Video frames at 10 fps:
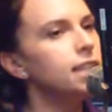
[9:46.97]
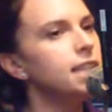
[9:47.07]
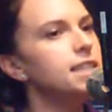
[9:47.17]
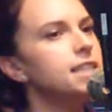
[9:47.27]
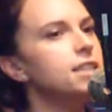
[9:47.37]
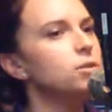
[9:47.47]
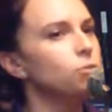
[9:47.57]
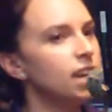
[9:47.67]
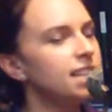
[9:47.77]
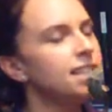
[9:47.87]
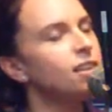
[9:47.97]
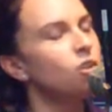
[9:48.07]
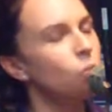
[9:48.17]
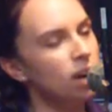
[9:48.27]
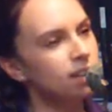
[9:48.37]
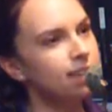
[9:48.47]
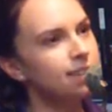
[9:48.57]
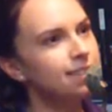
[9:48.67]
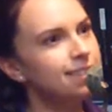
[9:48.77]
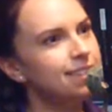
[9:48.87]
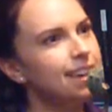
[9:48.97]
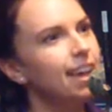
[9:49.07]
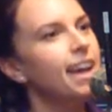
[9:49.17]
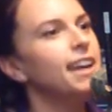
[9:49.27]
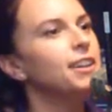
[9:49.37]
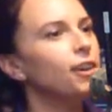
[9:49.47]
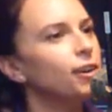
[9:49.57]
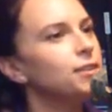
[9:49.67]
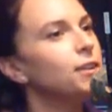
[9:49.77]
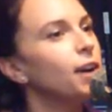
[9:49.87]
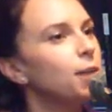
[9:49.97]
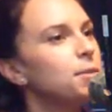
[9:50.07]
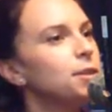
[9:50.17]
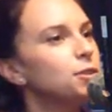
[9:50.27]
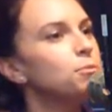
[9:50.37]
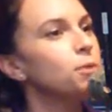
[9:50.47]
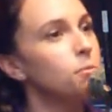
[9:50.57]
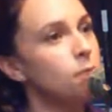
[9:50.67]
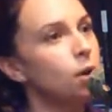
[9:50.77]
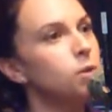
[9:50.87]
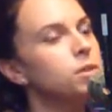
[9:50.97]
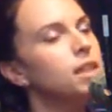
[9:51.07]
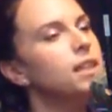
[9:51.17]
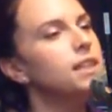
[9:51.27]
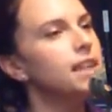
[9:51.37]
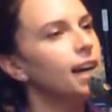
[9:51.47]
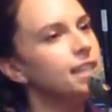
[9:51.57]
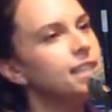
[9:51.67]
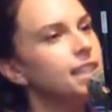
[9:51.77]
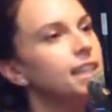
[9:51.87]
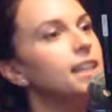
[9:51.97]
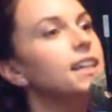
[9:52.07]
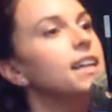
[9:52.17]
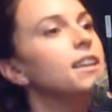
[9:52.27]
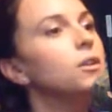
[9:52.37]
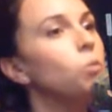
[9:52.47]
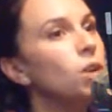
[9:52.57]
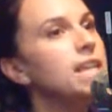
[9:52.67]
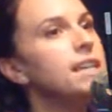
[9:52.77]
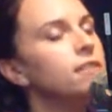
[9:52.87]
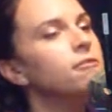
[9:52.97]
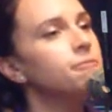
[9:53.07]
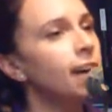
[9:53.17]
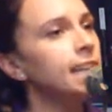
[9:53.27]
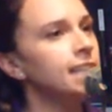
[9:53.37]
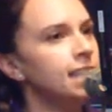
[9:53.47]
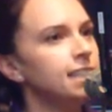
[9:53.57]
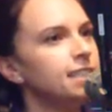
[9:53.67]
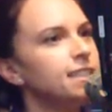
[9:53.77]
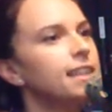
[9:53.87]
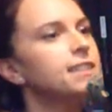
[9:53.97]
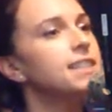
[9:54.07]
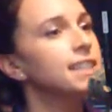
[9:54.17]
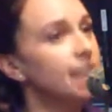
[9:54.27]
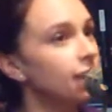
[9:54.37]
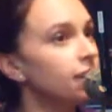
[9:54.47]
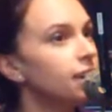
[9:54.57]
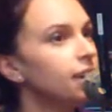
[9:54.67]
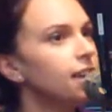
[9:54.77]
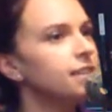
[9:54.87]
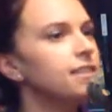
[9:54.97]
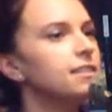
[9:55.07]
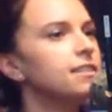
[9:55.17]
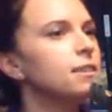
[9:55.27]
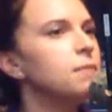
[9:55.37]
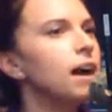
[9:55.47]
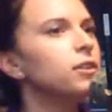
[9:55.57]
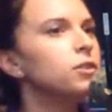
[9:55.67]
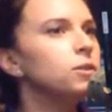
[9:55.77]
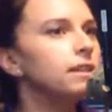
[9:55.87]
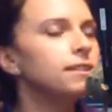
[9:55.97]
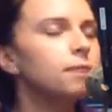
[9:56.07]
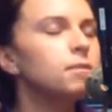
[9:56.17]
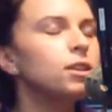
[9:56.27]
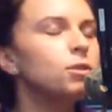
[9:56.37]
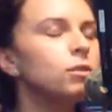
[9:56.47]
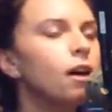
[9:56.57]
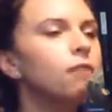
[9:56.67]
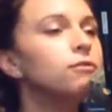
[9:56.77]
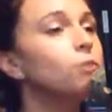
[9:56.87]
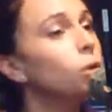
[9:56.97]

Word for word: it is raising awareness and also helping to promote the idea that we can fight this together. This is about doing something you love